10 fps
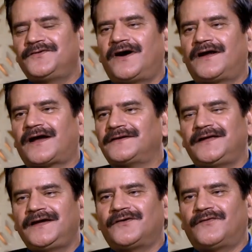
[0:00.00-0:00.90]
you are, I
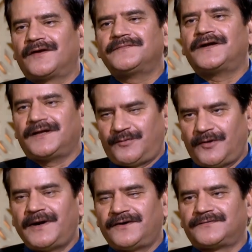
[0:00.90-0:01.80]
think, one of the
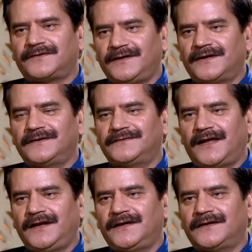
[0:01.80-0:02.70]
diplomats here in
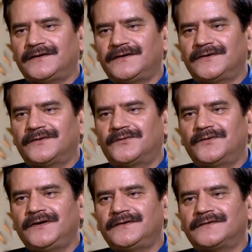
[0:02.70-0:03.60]
Delhi
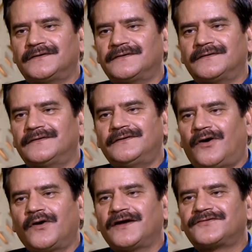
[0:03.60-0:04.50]
who is the
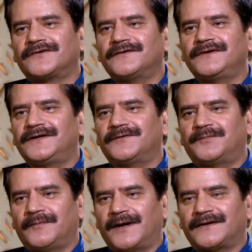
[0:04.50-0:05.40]
longest serving
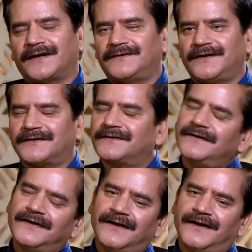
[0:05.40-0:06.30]
diplomat, I think.
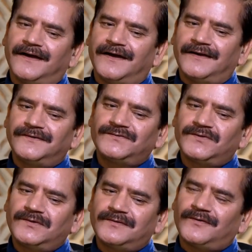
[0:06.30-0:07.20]
Uh,
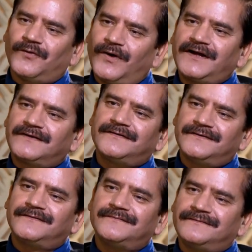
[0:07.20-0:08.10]
so, what
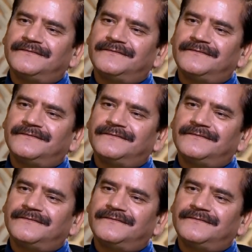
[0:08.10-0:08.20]
uh,